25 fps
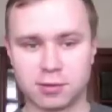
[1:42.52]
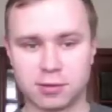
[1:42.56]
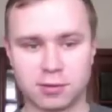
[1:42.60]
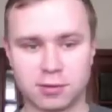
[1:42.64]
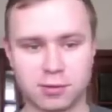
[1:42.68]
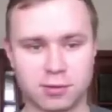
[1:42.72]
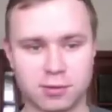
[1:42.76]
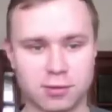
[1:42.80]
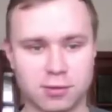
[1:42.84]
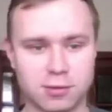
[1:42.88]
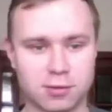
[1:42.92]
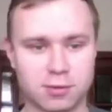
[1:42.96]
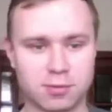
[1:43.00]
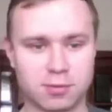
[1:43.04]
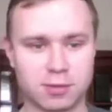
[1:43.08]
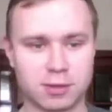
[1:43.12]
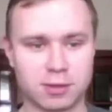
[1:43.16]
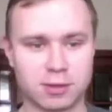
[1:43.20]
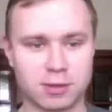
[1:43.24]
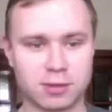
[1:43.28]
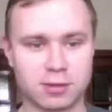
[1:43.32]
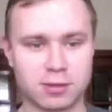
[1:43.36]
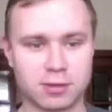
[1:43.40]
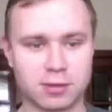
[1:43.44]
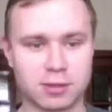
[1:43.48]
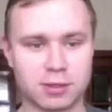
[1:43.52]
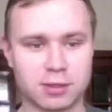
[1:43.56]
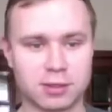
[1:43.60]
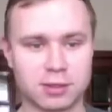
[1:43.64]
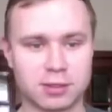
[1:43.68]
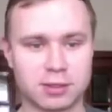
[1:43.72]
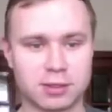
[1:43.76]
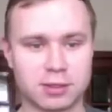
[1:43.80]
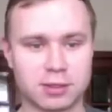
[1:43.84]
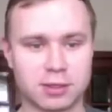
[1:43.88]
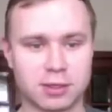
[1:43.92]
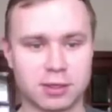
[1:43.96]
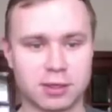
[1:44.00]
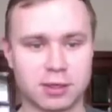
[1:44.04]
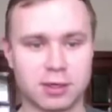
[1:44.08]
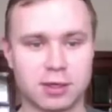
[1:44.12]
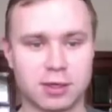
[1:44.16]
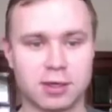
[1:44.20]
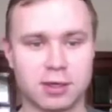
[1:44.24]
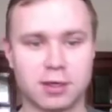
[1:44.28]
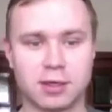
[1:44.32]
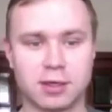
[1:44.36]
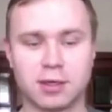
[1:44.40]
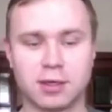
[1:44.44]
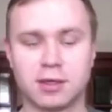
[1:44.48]
Oh my goodness.
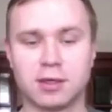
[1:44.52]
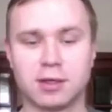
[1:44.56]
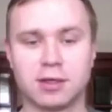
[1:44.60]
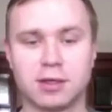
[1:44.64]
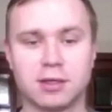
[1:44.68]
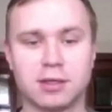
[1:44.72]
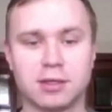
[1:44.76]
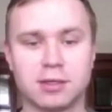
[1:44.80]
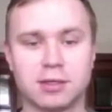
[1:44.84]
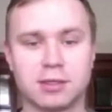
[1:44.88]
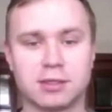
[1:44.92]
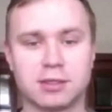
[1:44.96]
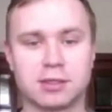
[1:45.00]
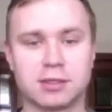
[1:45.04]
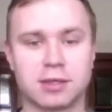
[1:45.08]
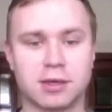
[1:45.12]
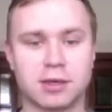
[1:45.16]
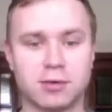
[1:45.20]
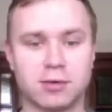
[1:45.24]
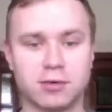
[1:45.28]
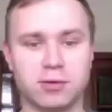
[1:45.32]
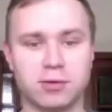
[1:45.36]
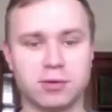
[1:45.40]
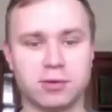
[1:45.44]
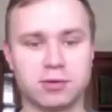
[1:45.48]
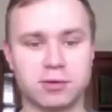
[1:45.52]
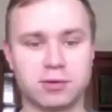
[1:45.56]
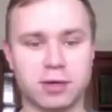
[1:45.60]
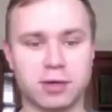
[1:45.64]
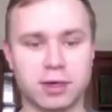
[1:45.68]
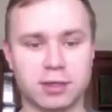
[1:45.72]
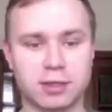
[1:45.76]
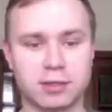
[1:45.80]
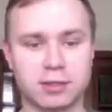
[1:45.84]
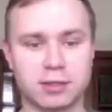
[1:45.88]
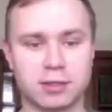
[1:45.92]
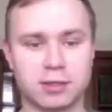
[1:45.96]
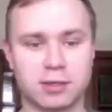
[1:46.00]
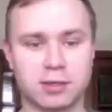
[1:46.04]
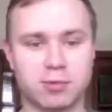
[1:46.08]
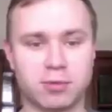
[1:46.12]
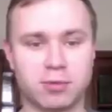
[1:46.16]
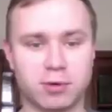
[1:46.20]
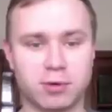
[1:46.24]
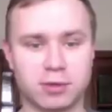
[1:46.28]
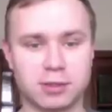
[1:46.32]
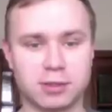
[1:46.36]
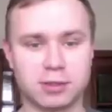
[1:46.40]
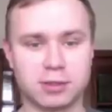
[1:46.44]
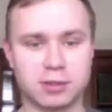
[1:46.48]
This is how you attract a
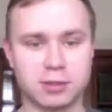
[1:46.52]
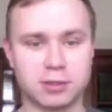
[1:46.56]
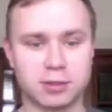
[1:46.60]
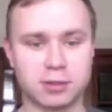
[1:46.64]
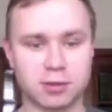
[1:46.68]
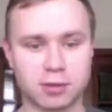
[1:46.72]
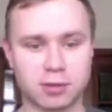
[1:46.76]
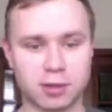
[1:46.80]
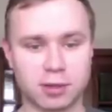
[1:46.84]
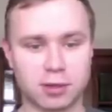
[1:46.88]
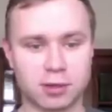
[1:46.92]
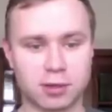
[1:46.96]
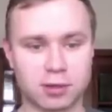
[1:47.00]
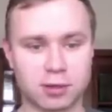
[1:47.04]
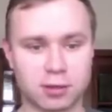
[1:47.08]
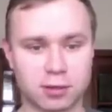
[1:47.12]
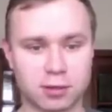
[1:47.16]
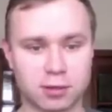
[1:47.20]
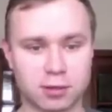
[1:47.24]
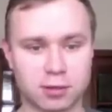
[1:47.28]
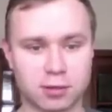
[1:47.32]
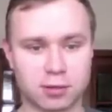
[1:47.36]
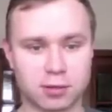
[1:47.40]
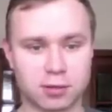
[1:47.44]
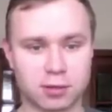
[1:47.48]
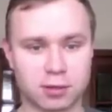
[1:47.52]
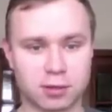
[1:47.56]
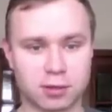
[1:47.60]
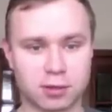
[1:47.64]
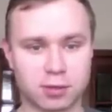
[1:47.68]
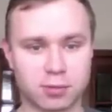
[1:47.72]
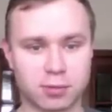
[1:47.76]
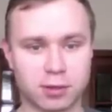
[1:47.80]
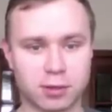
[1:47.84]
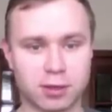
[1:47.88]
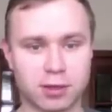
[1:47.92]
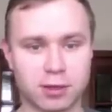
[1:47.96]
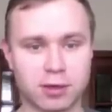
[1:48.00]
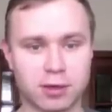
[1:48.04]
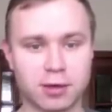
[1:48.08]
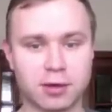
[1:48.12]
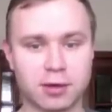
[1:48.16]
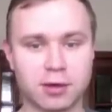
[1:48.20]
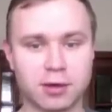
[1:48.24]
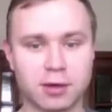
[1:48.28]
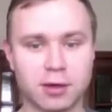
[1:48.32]
person, like come here.